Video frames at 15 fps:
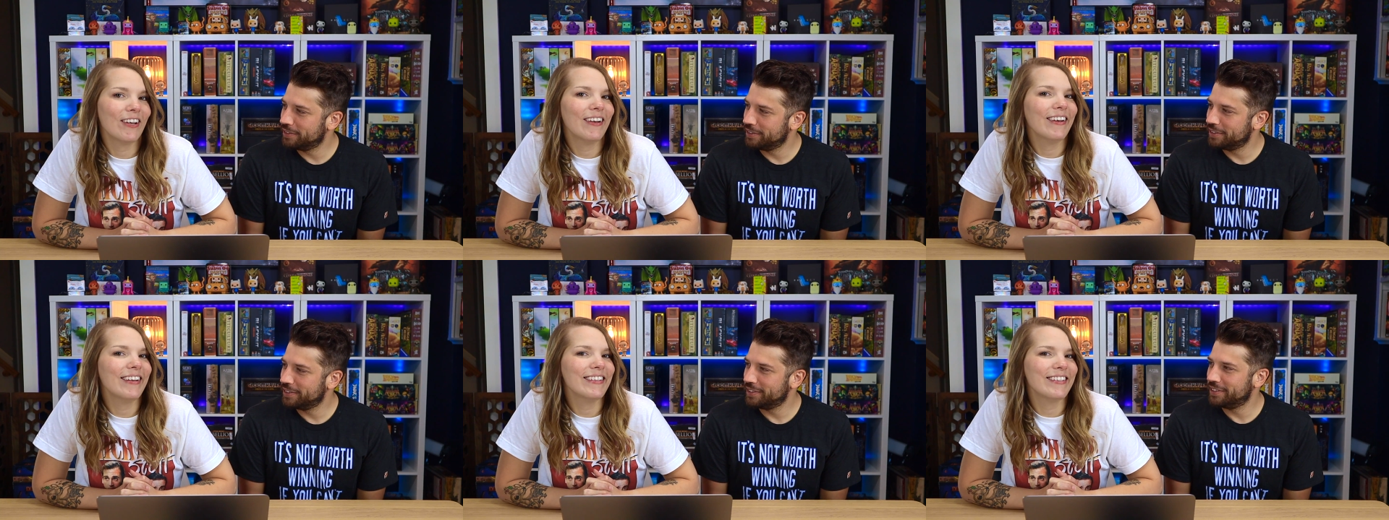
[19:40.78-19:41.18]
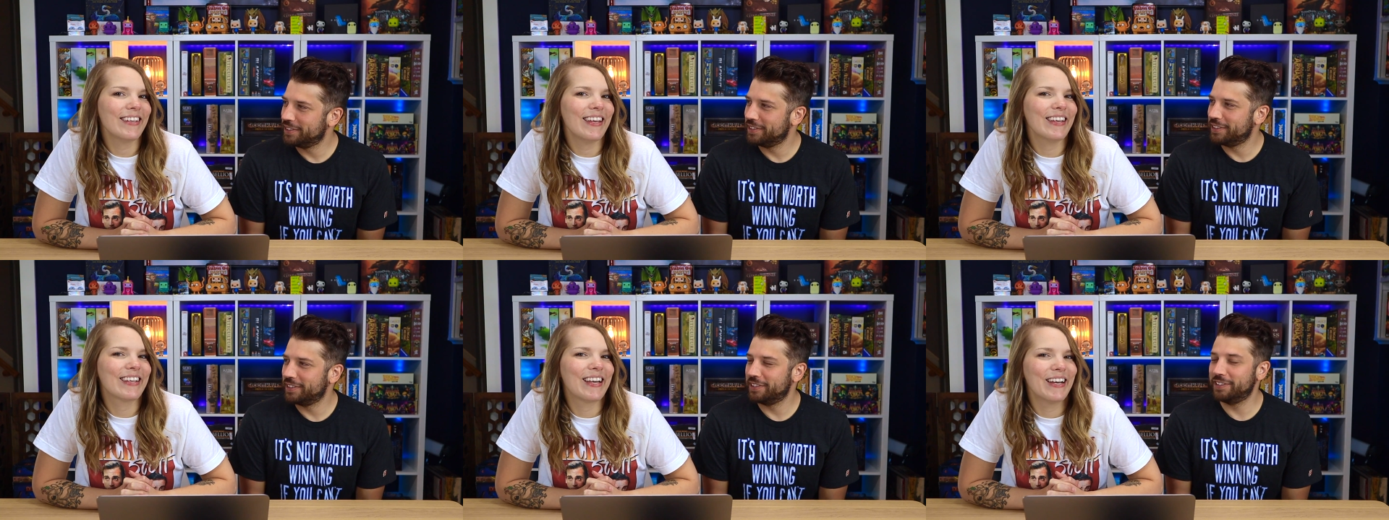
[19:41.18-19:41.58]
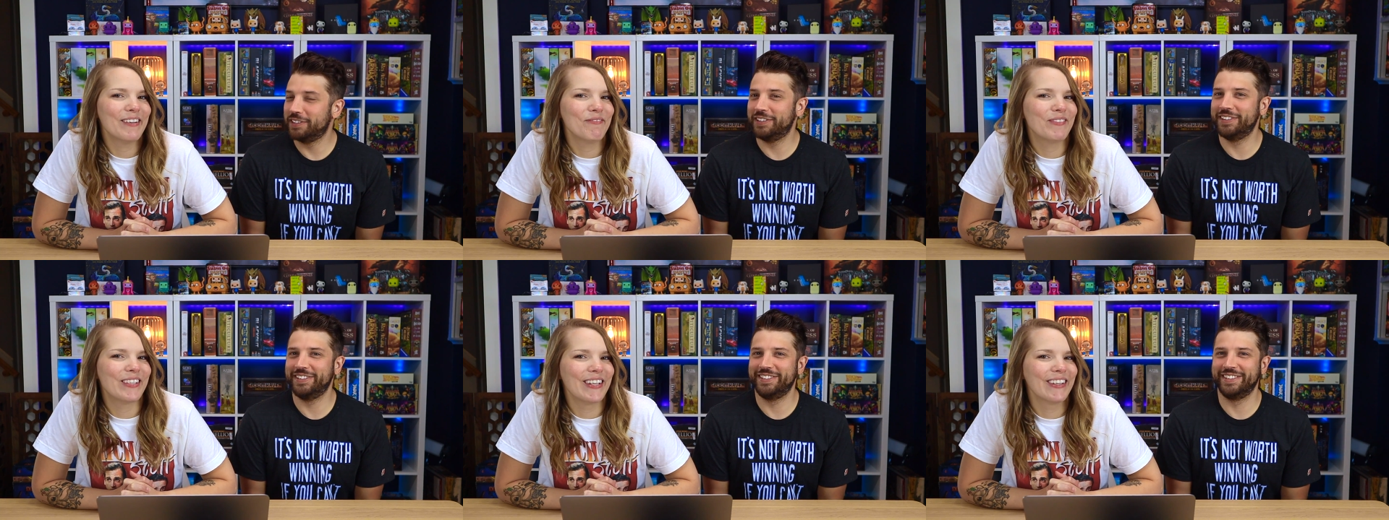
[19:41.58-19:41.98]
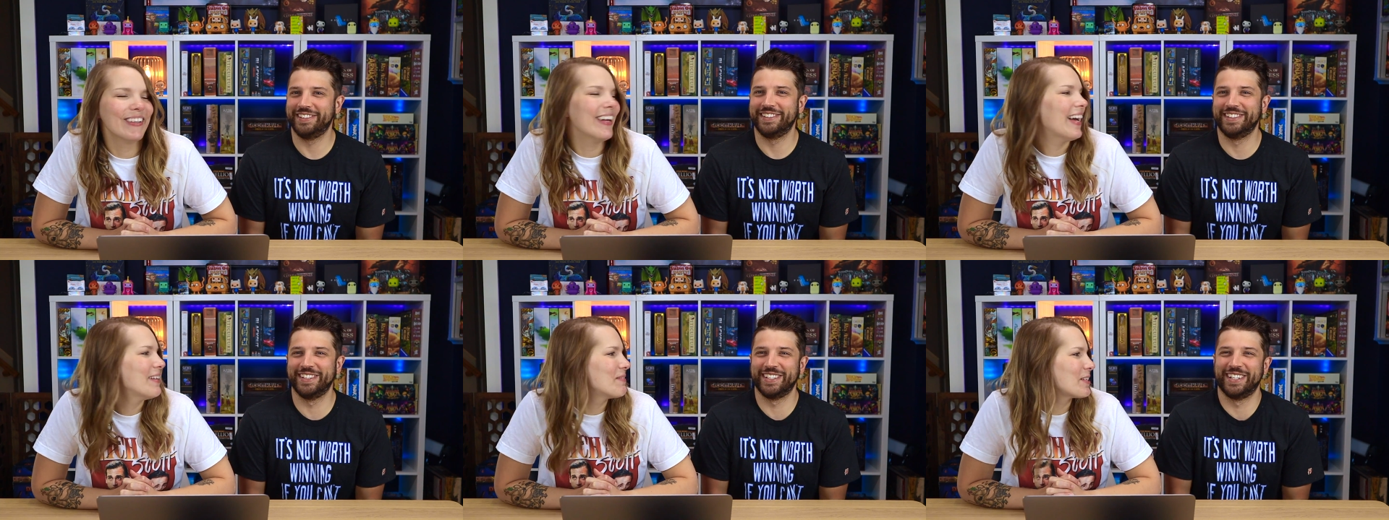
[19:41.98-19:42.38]
Speaker 1: John Jacob
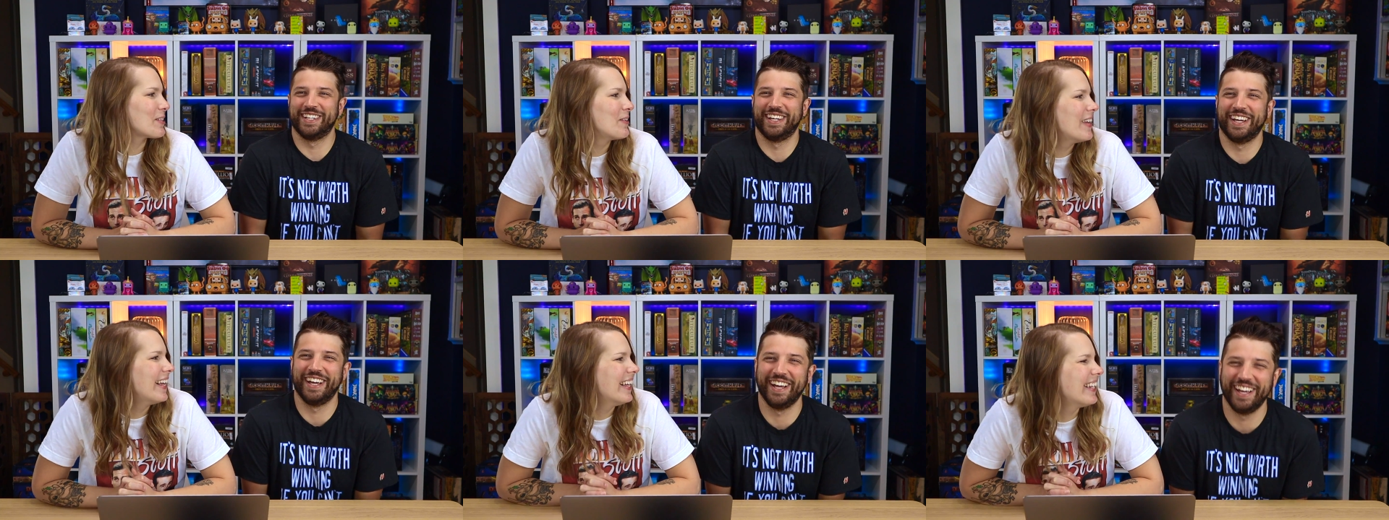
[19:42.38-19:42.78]
Jingle Irish.